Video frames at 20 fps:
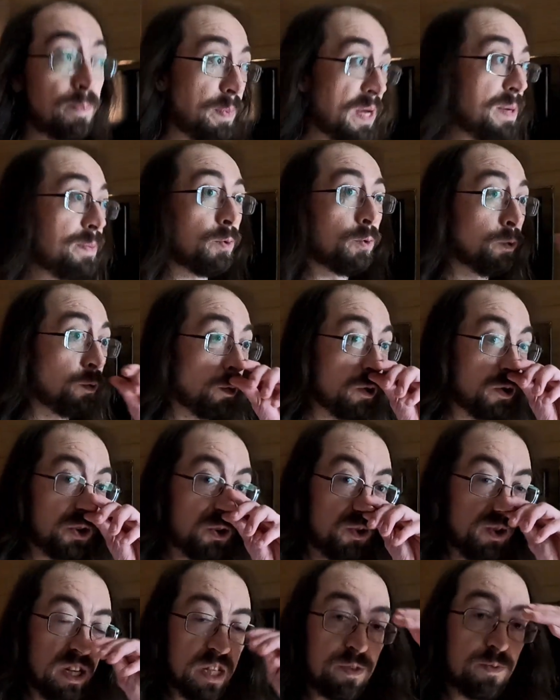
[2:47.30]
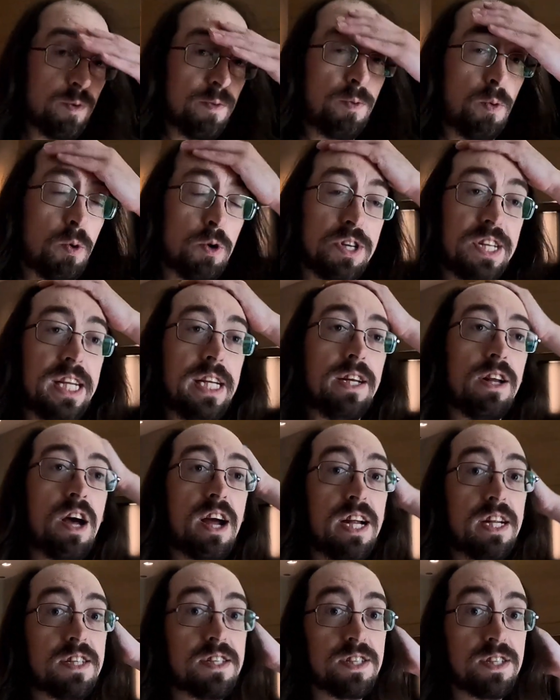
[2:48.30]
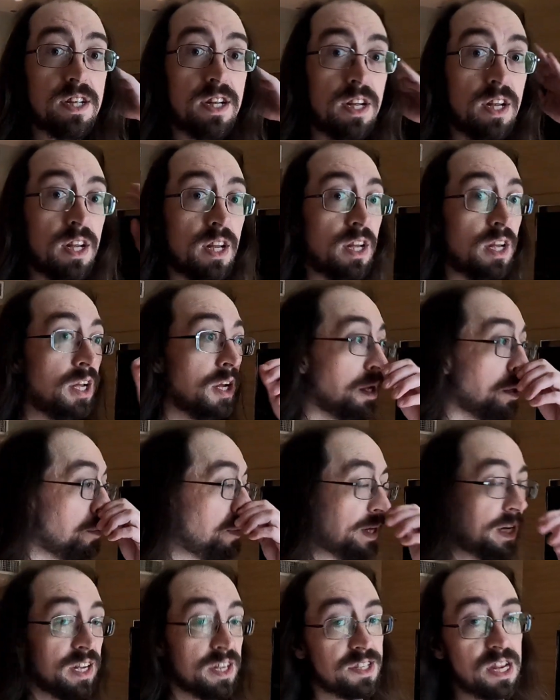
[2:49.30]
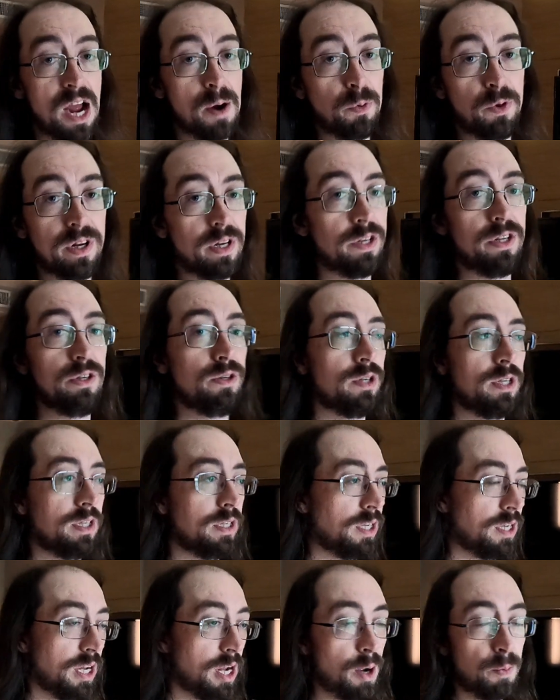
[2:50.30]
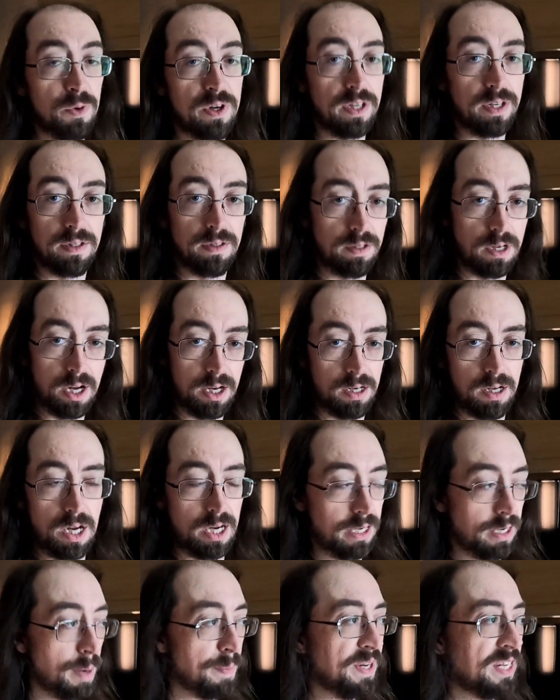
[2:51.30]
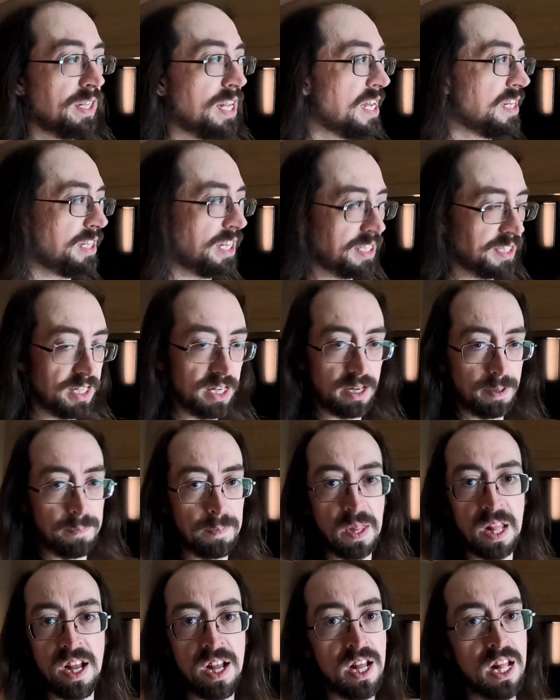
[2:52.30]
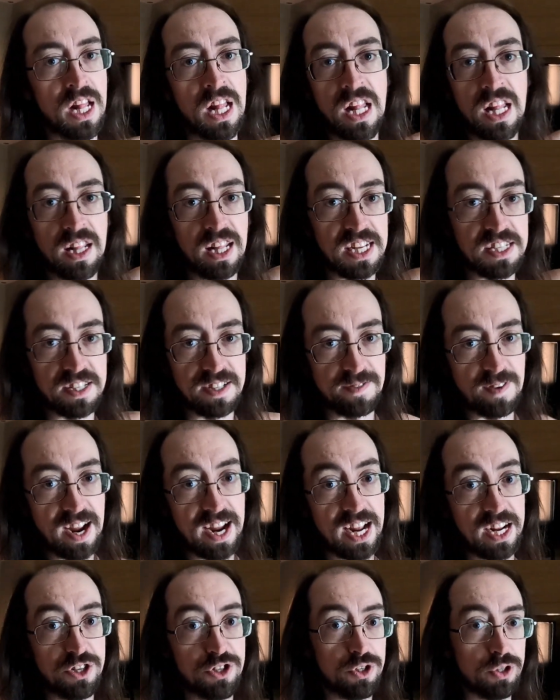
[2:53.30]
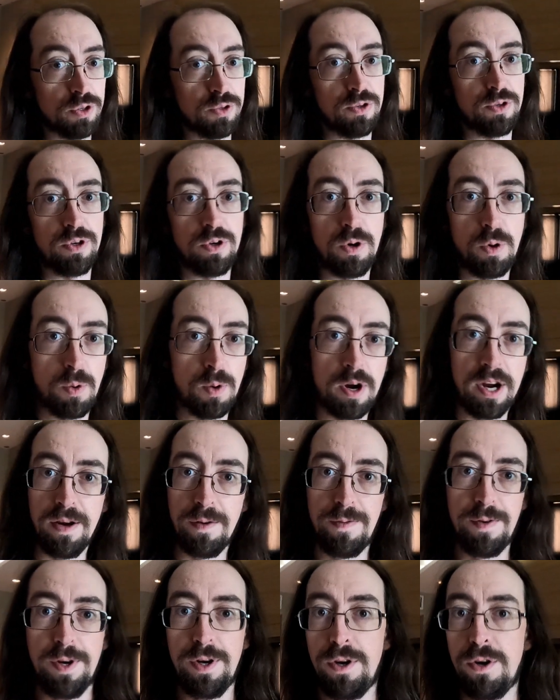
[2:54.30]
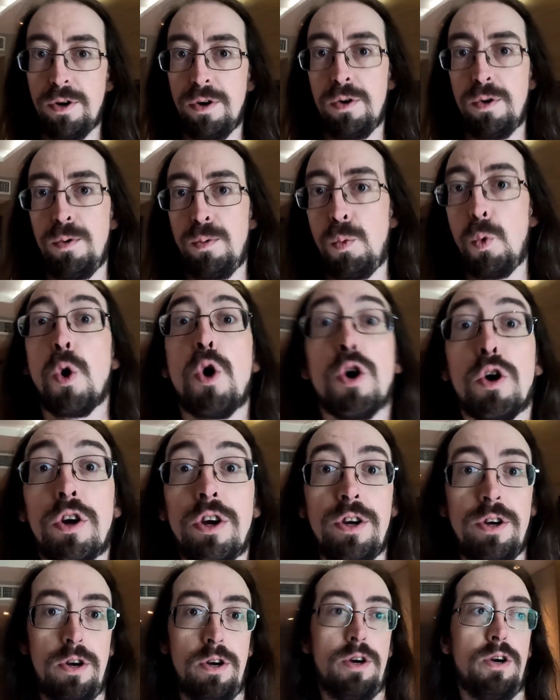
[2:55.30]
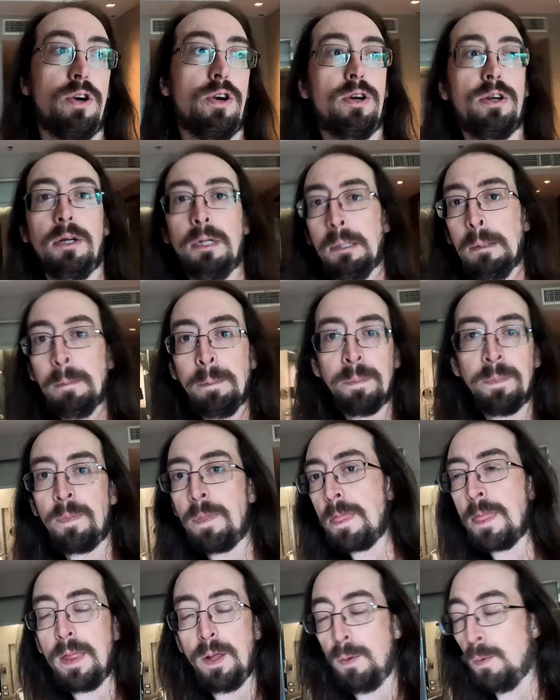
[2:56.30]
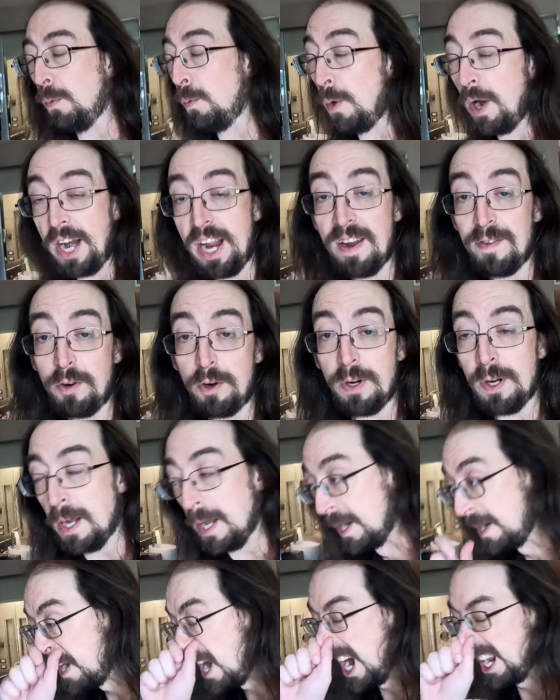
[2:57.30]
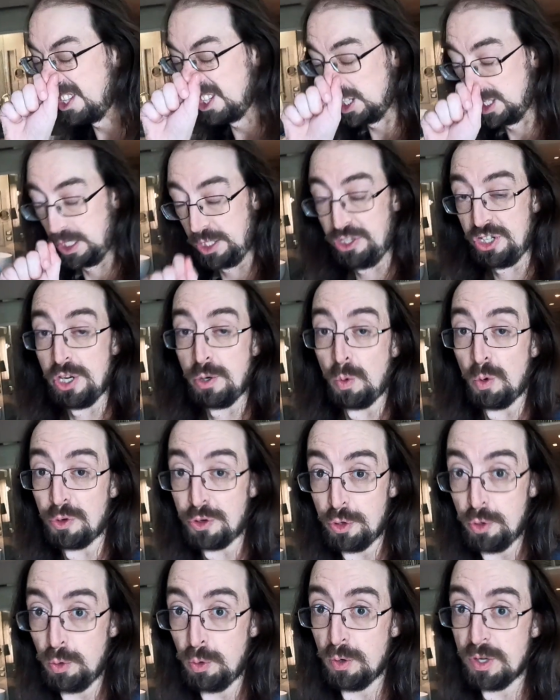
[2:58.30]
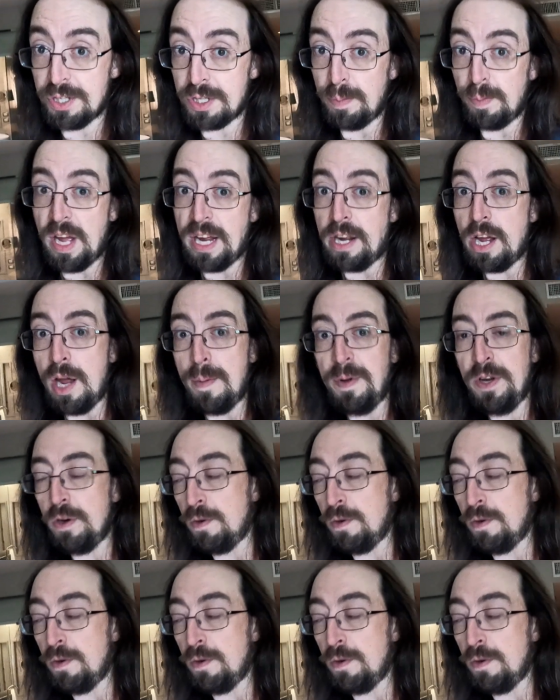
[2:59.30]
the people who are doing this for 14 nights, because I wouldn't do it. I mean, like I said, unless if I had children or a wife here or work or whatever, not just general tourism like I'm